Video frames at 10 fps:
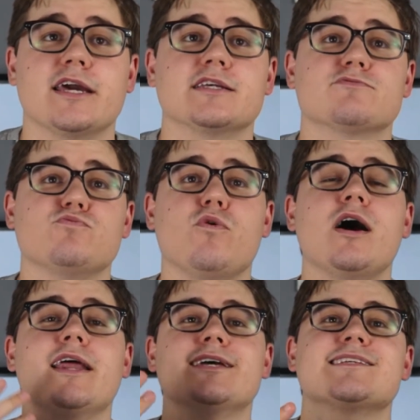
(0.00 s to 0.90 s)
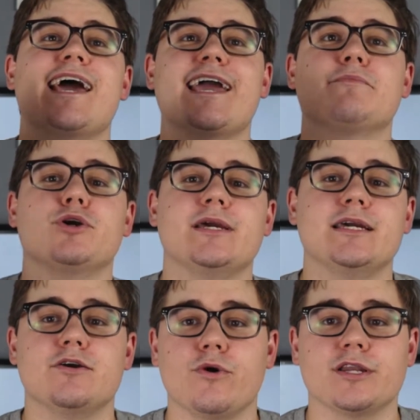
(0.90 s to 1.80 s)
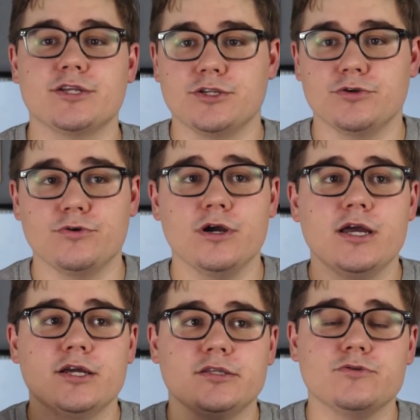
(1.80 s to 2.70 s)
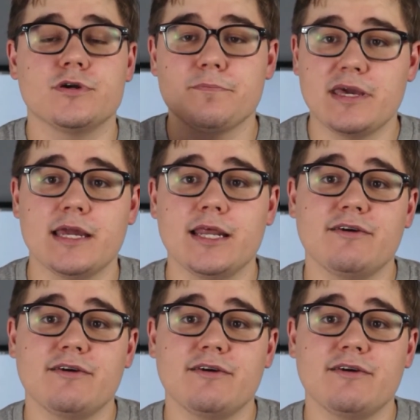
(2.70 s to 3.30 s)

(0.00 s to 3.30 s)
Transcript: is what is AMD going to do to compete?